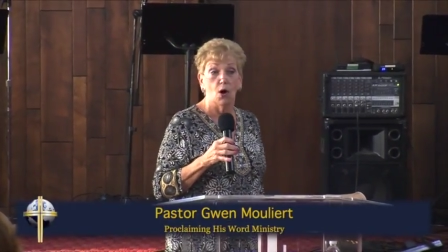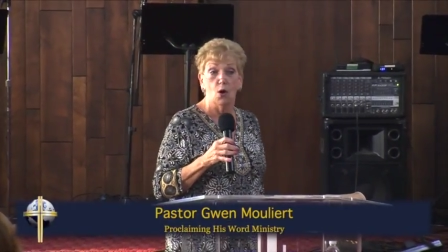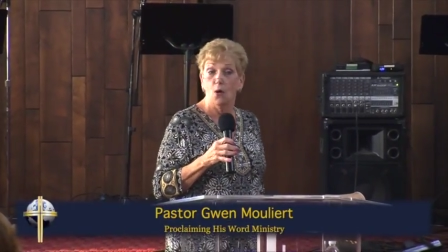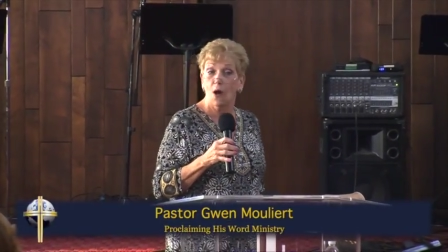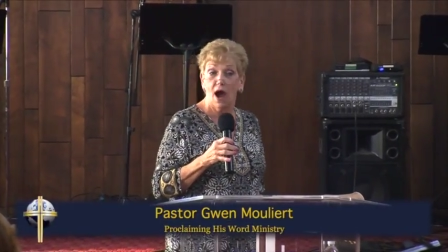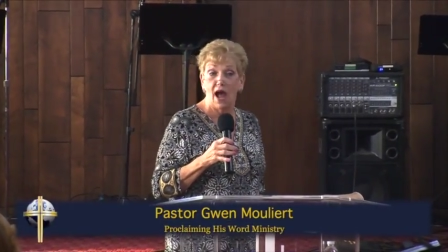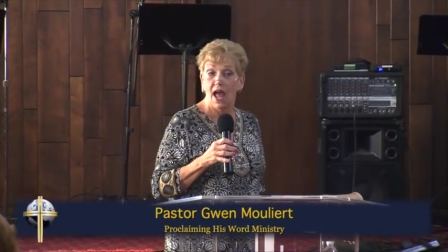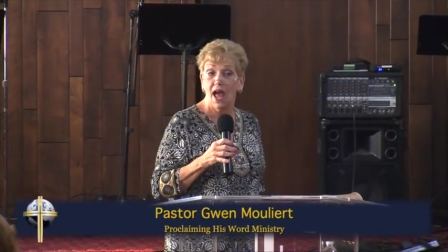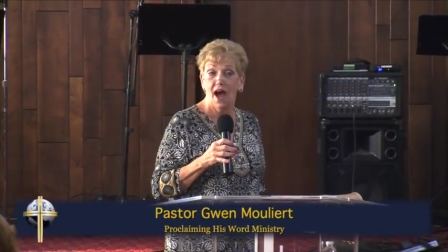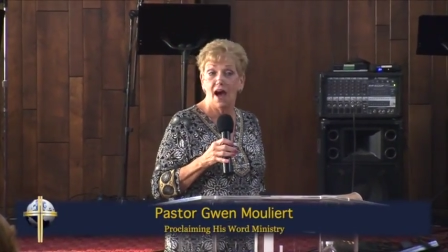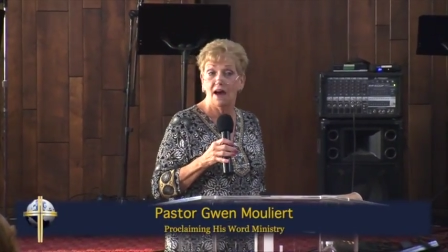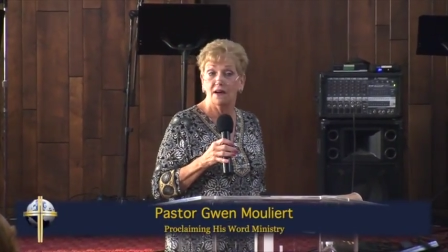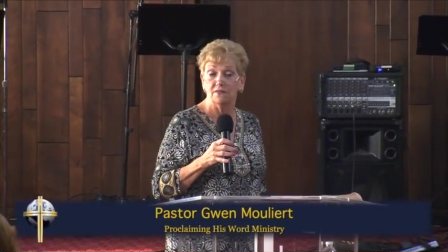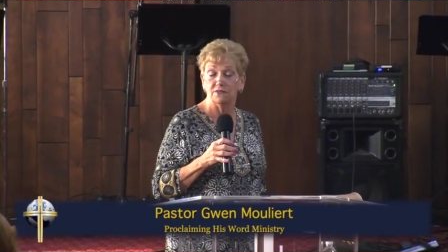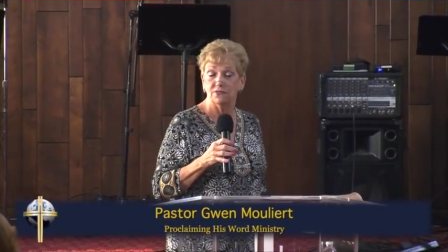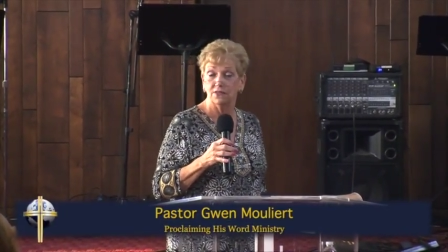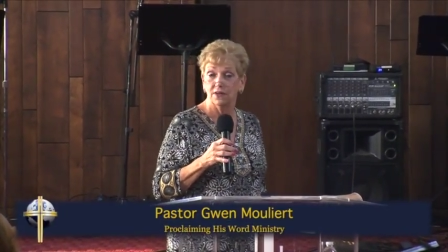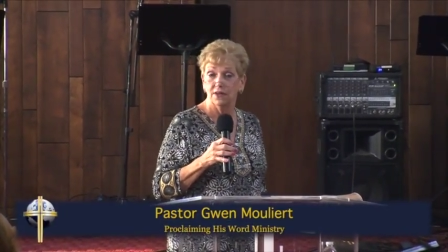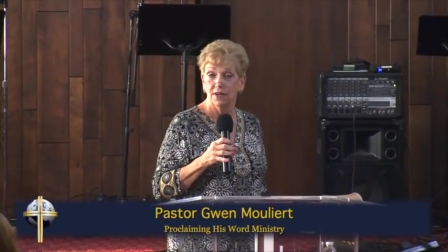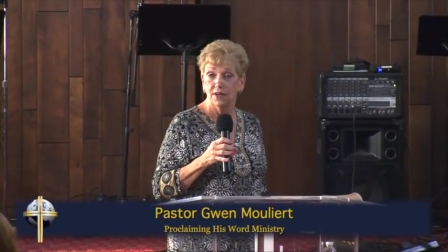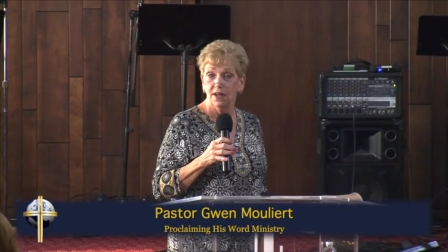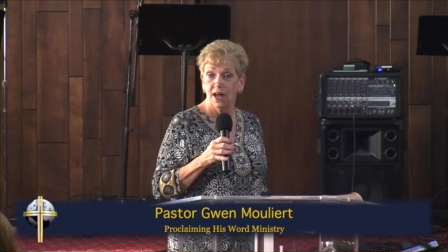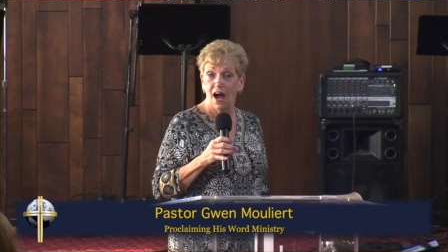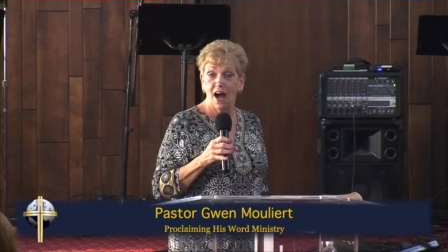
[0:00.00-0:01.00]
Oh, I have.
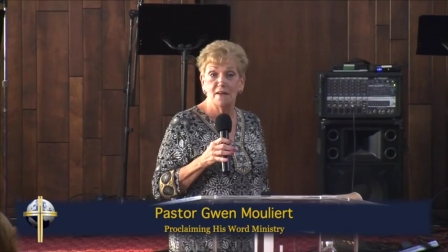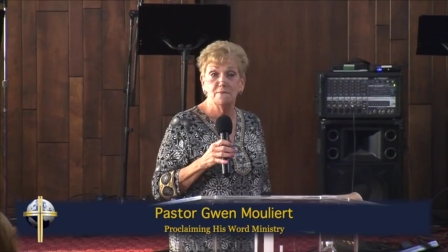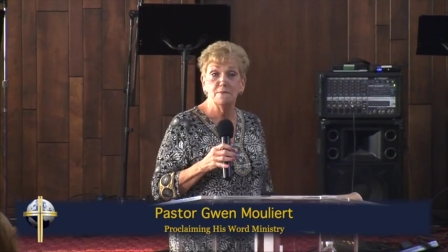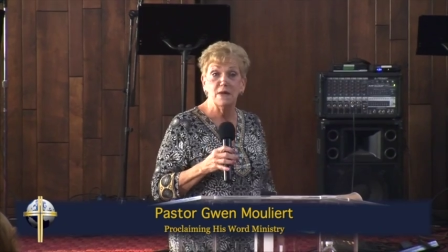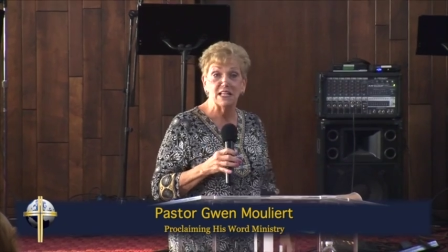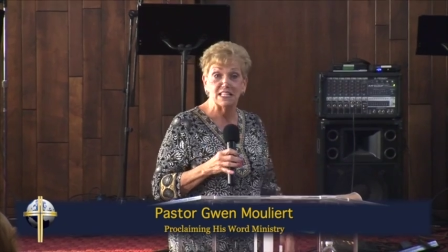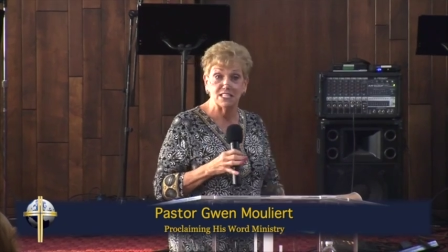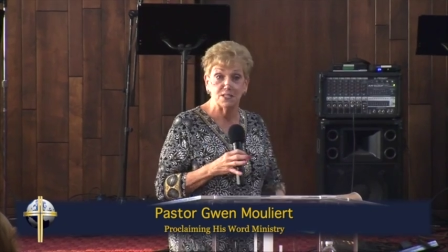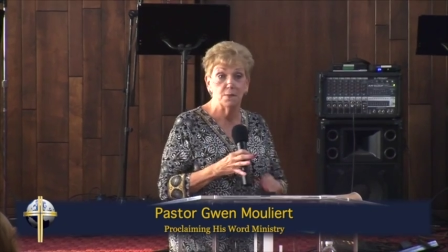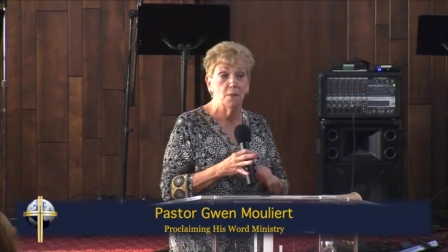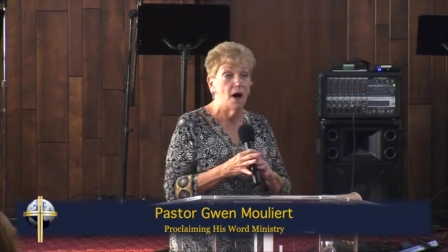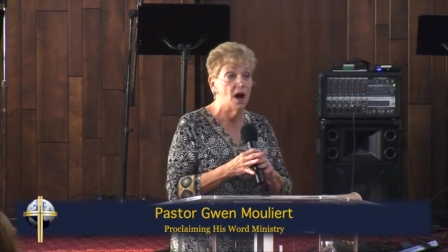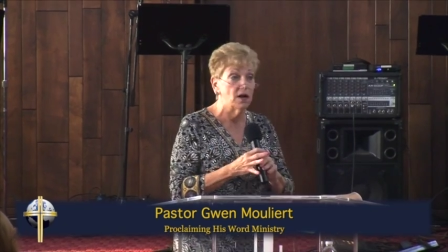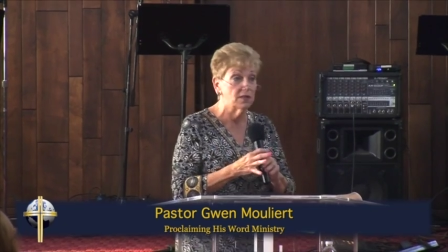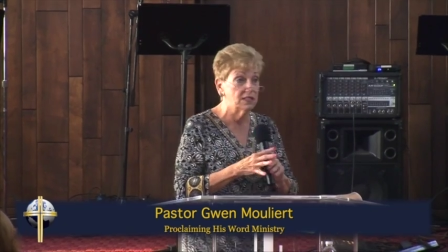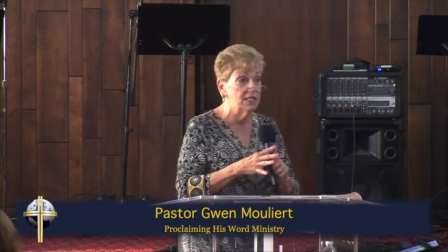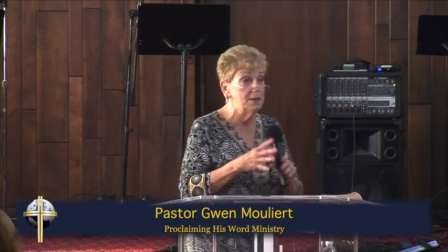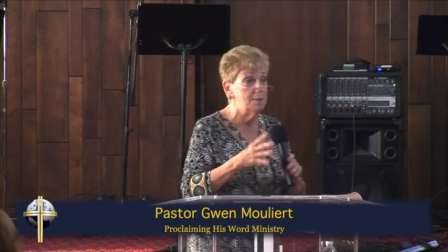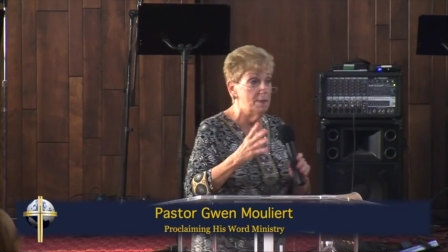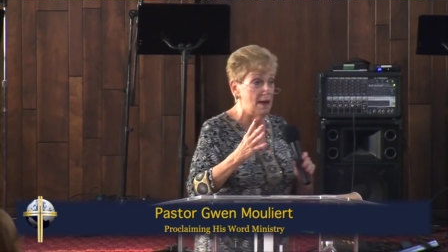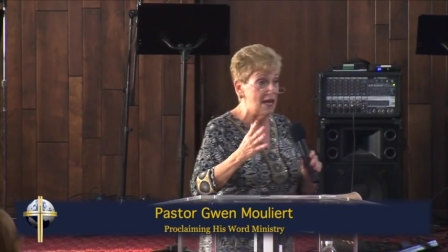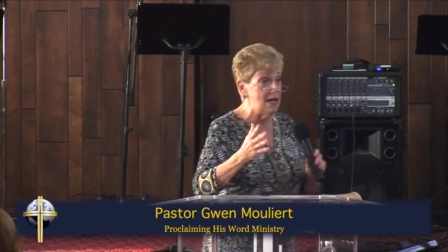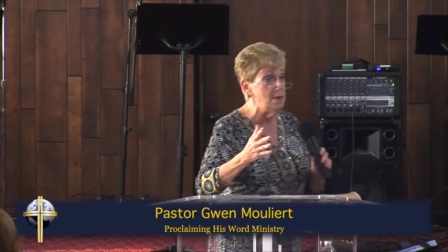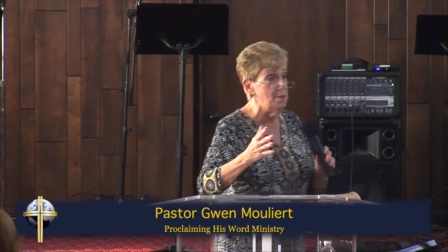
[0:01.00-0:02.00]
I've met some
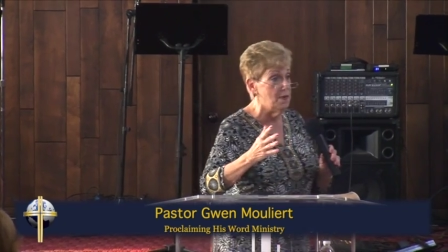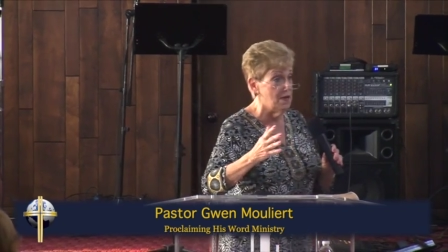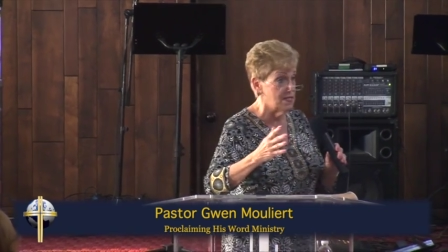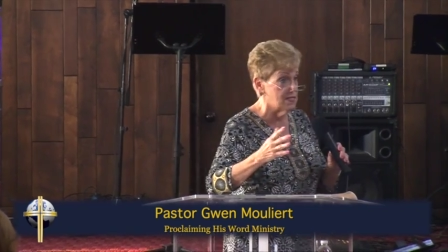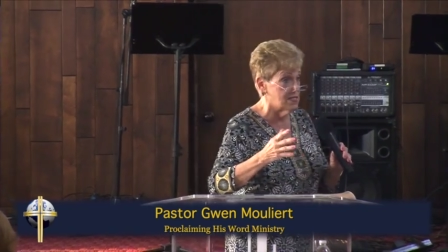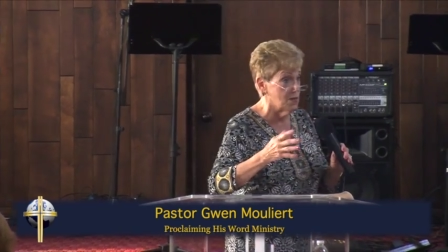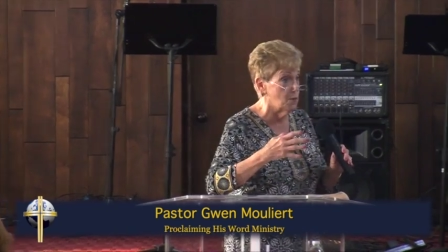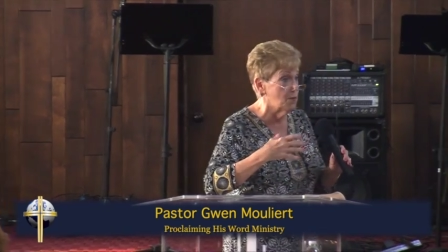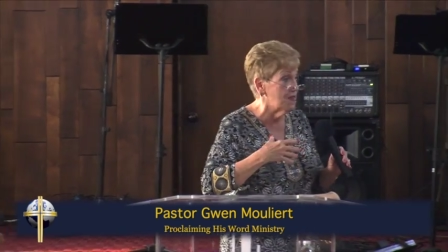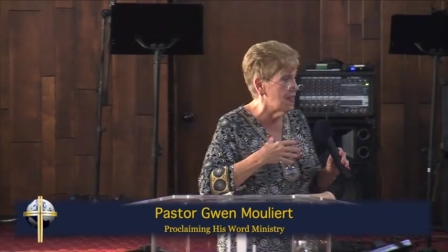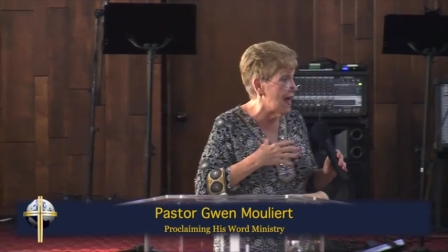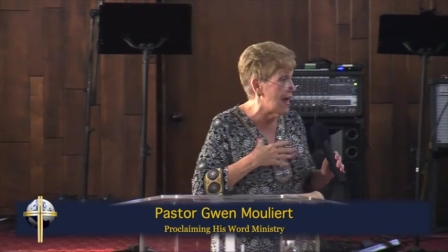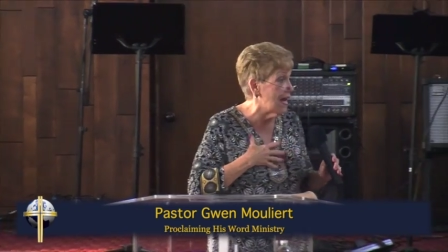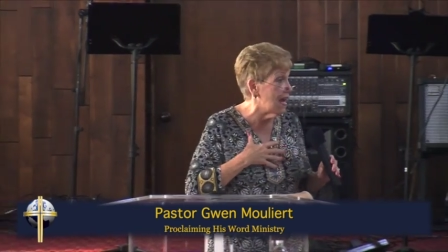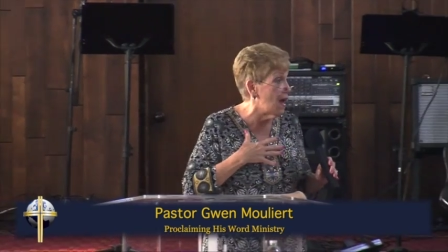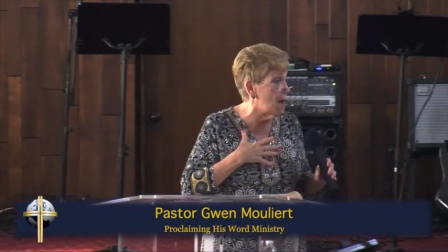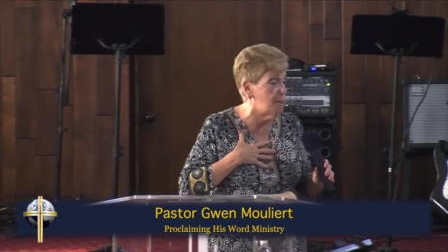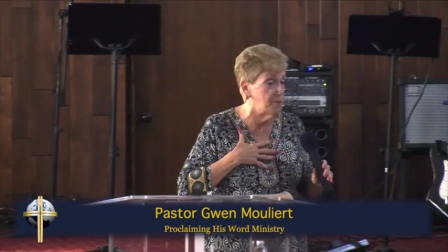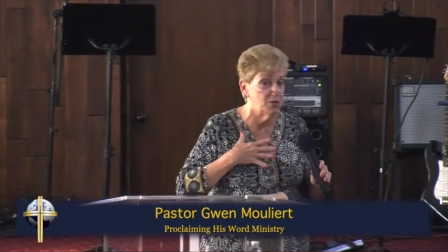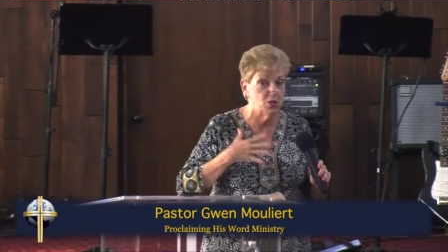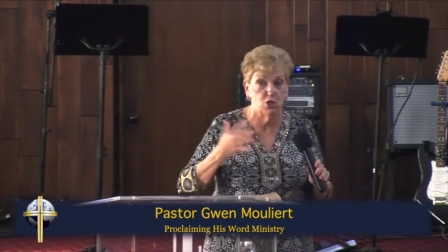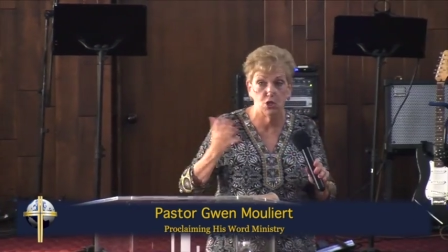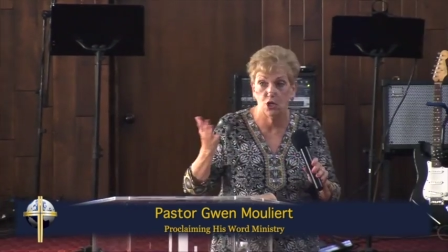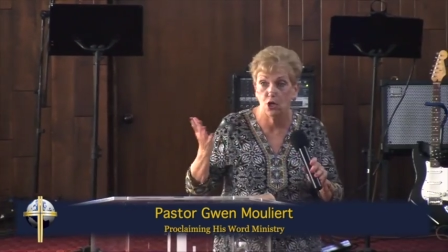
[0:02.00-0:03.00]
ugly babies. And when that
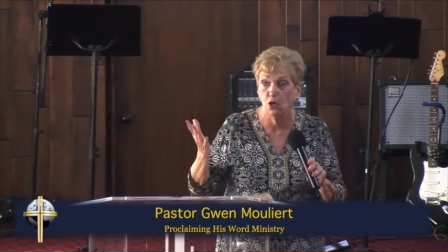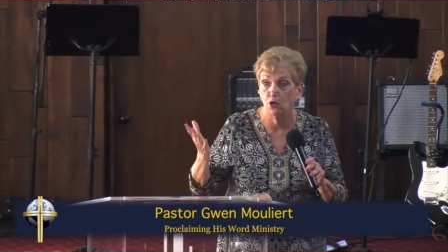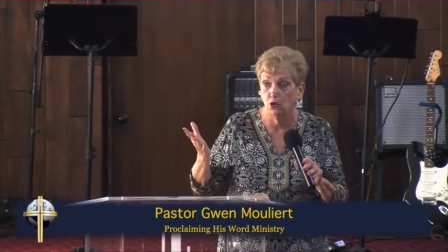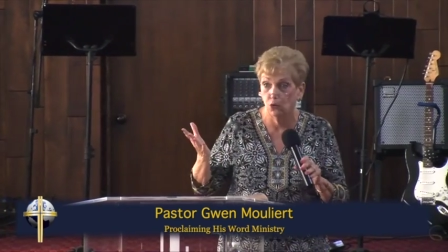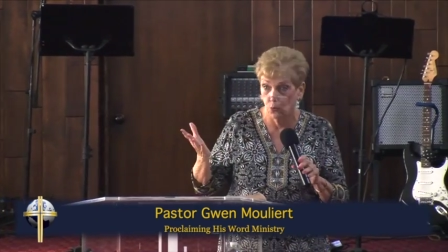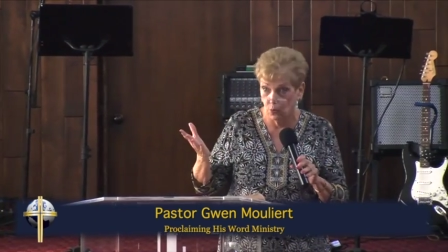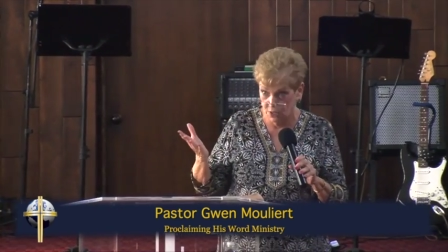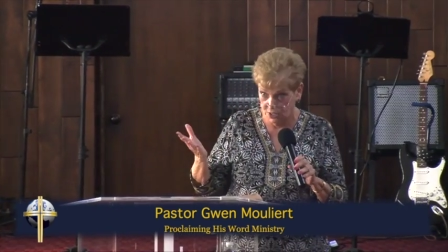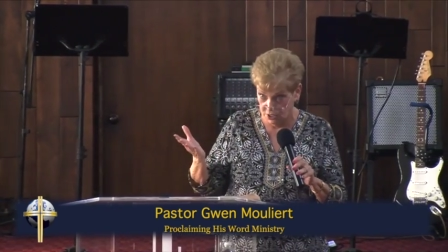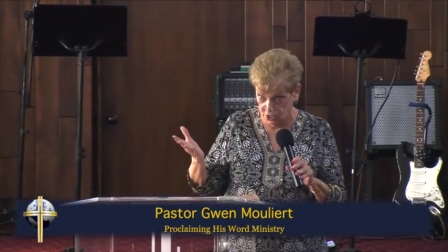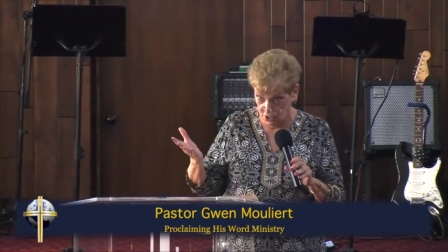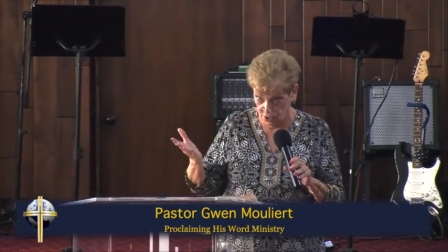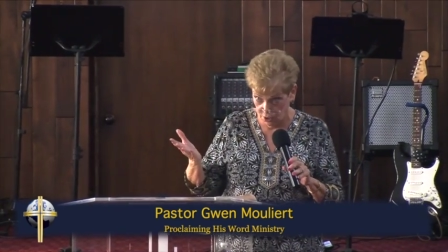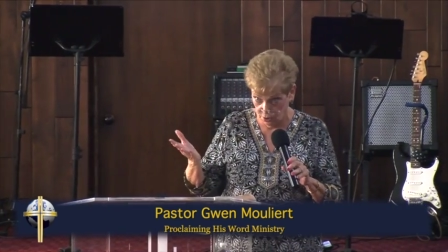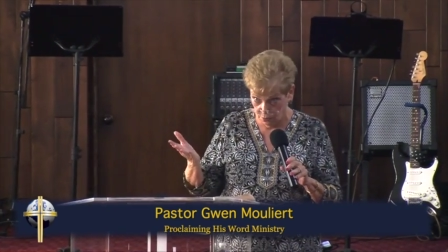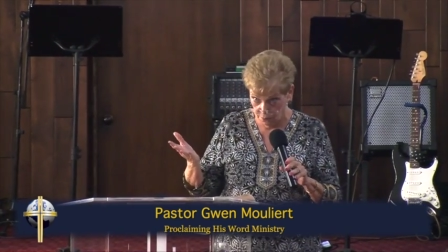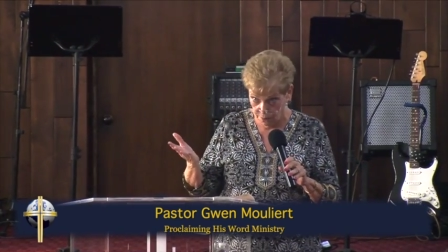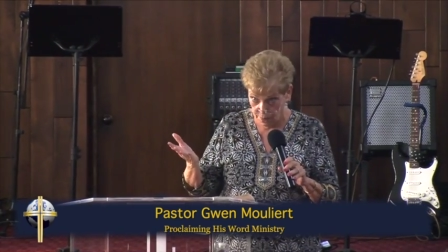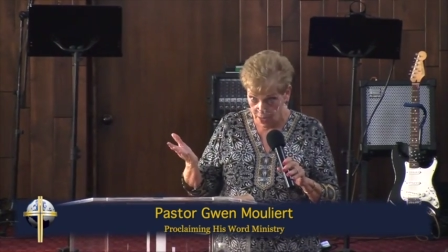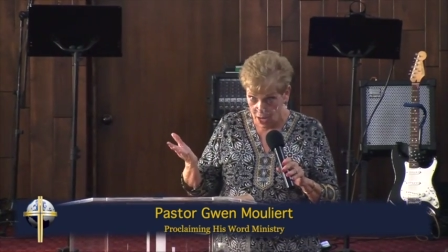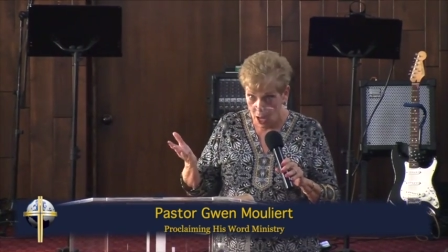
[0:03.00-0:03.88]
happens, you don't know what to do.